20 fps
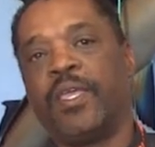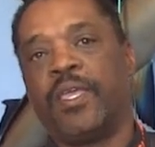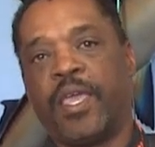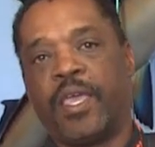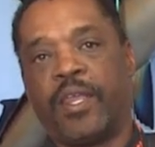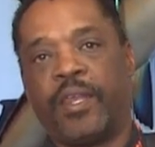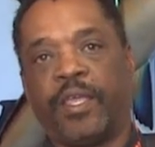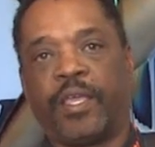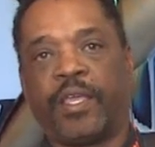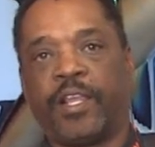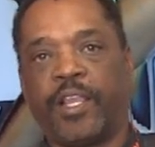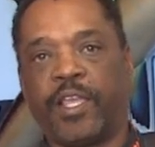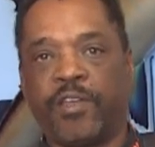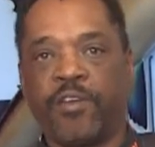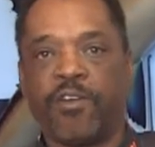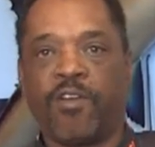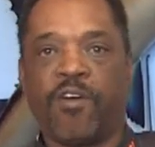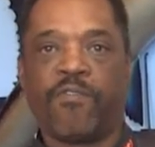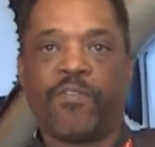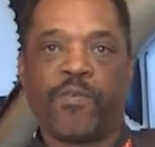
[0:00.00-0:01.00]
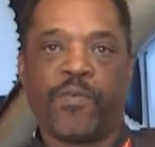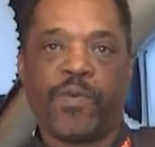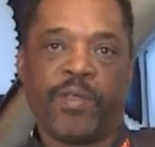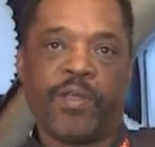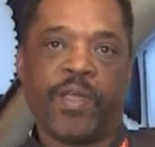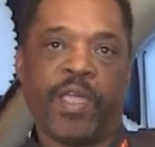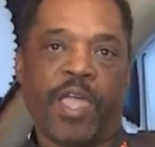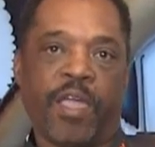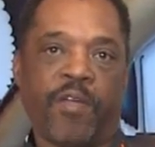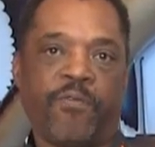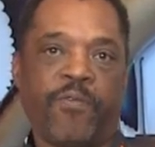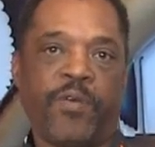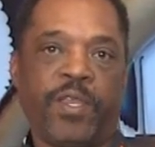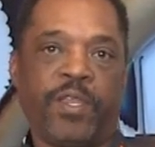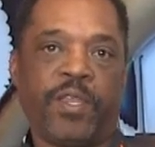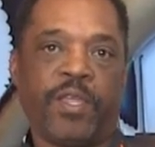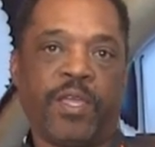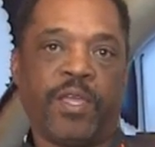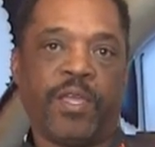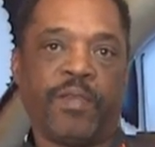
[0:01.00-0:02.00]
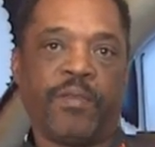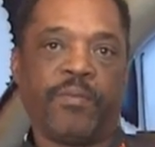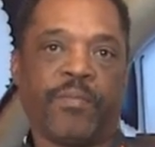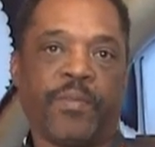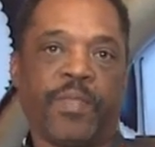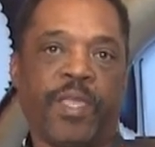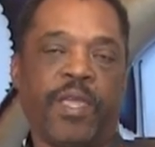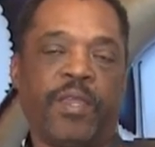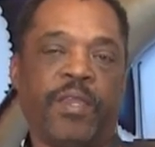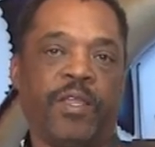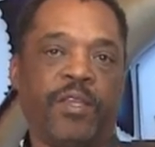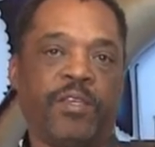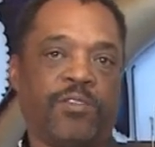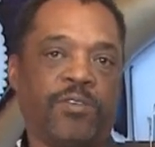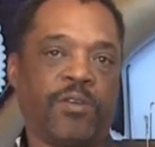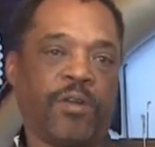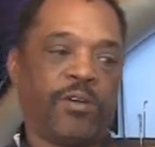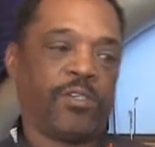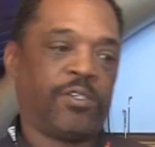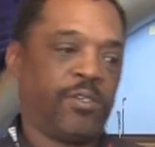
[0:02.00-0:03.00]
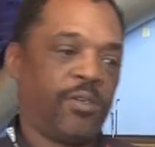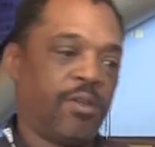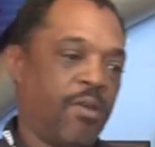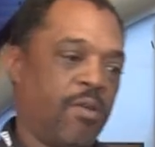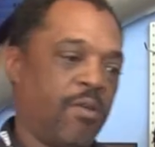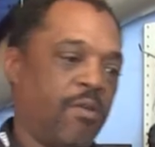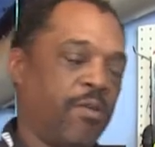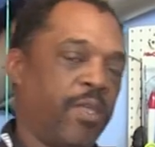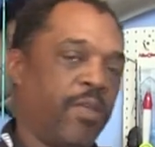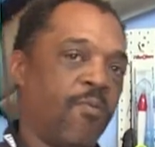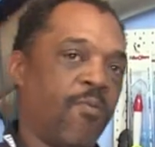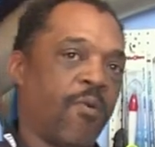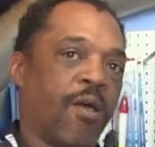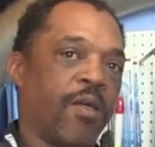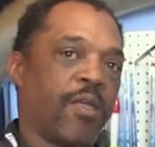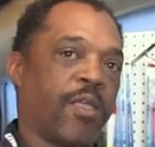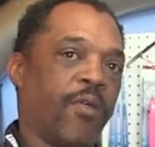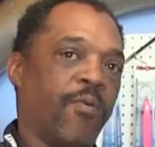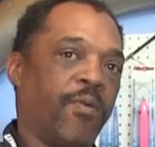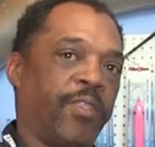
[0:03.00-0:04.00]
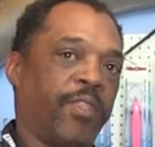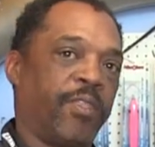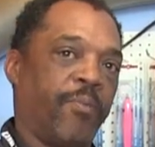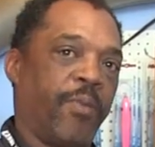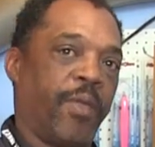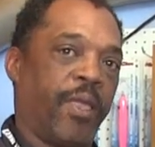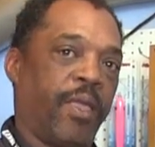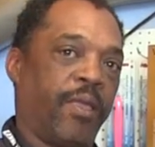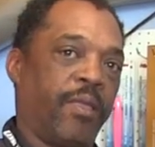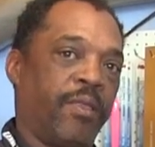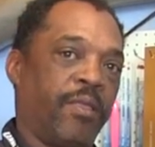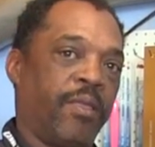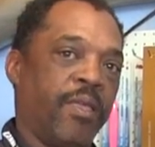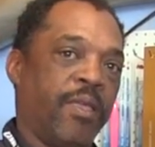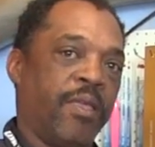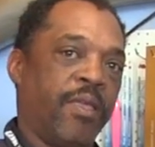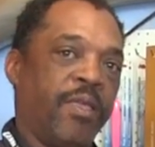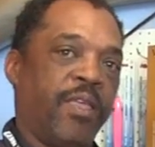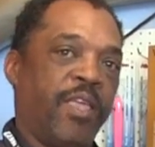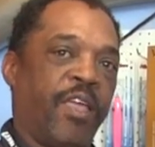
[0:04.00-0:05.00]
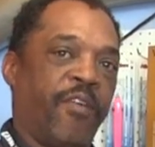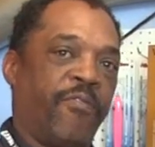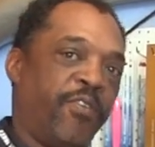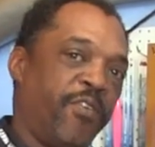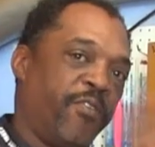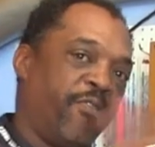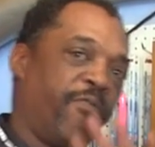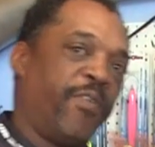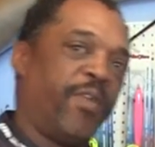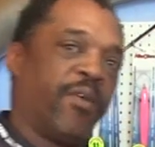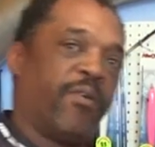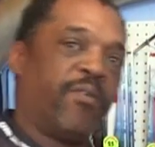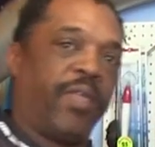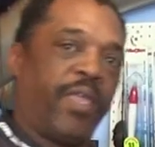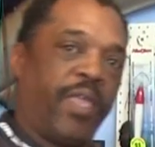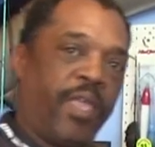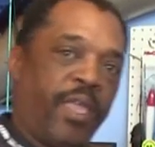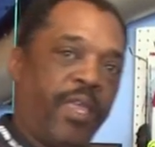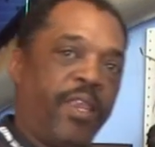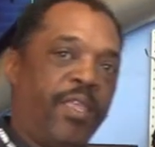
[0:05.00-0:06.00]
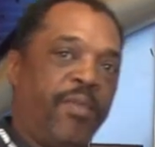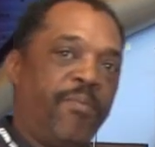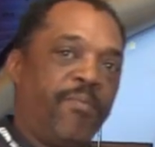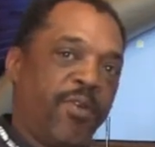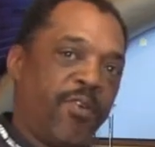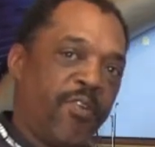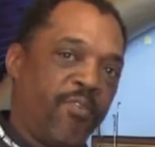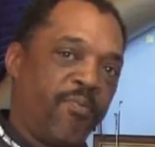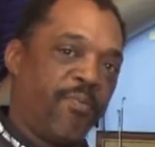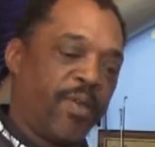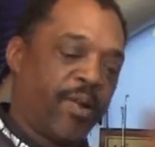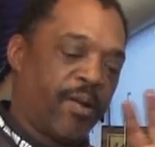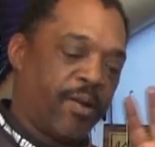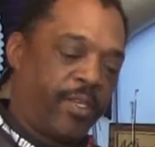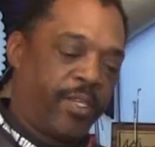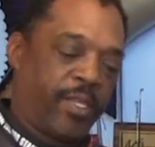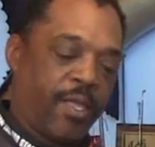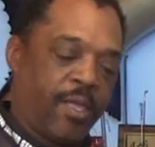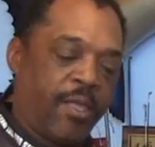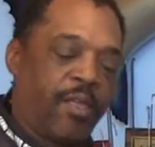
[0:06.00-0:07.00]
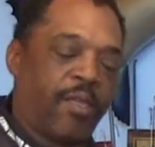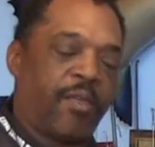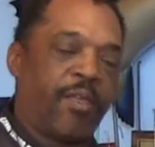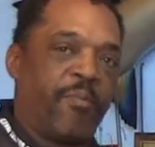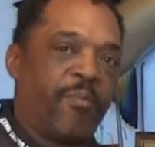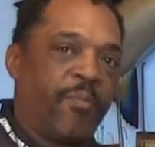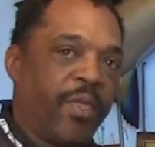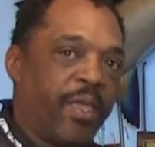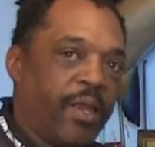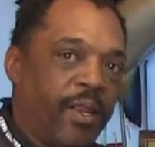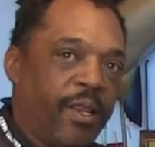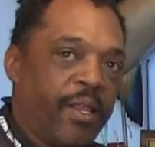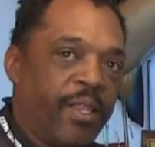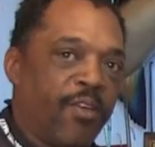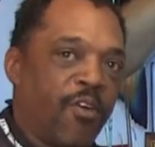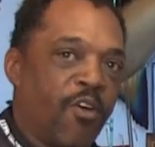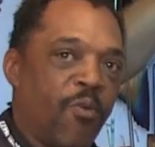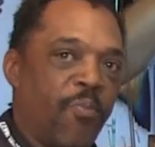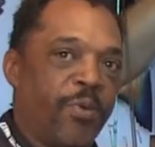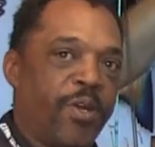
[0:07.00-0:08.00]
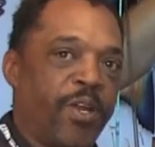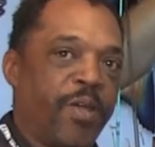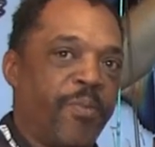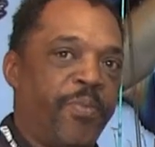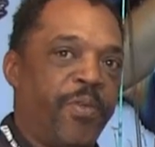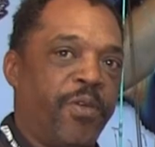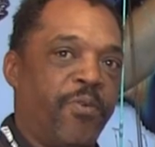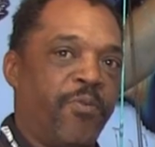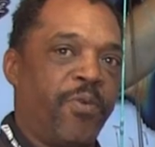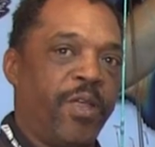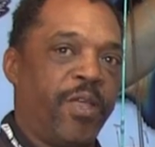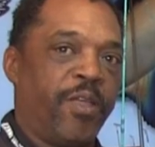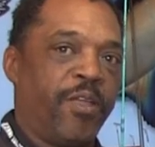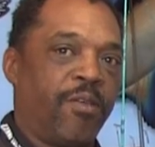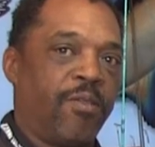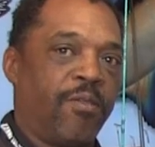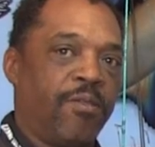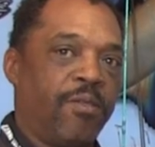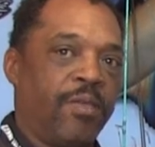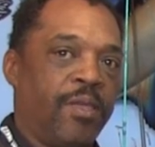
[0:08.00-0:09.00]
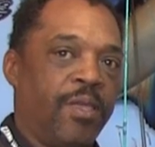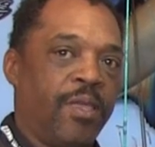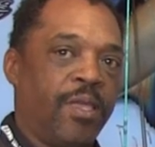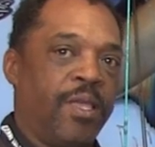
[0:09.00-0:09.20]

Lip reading: and then click it over when you're halfway done, and then start slowly walking with the bait. If you feel any movement or tug, immediately open up your reel,